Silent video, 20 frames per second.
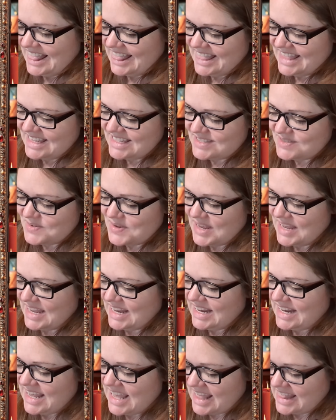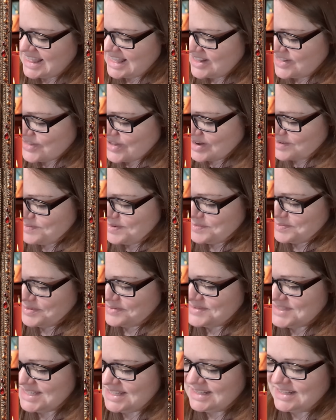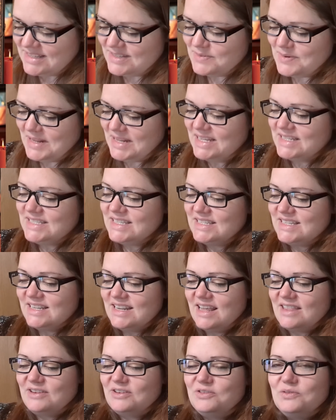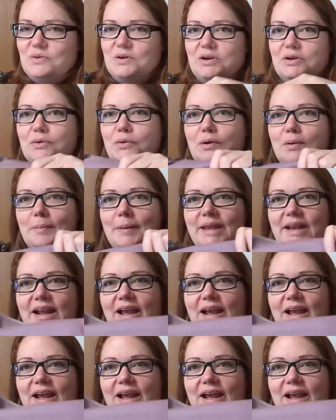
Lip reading: This one, I think a lot of people have seen this one. This is another Nora Corbett.